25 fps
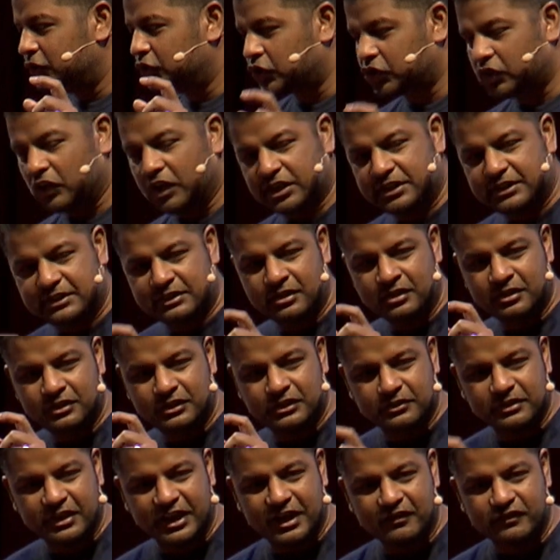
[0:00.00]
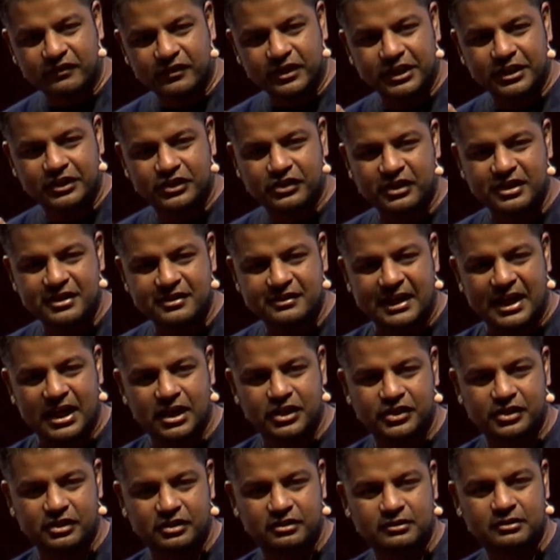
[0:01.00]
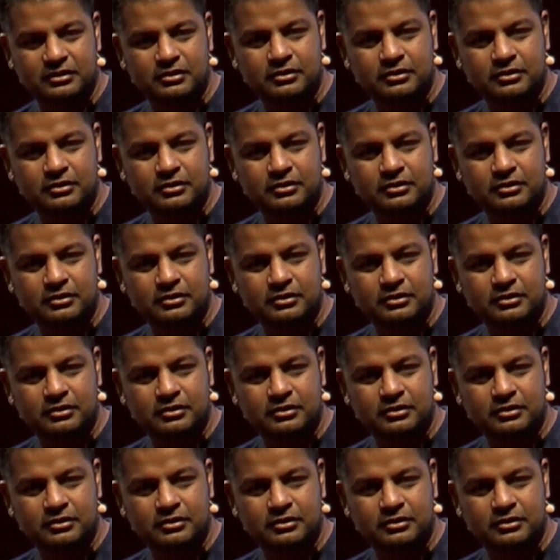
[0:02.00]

trust to every transaction.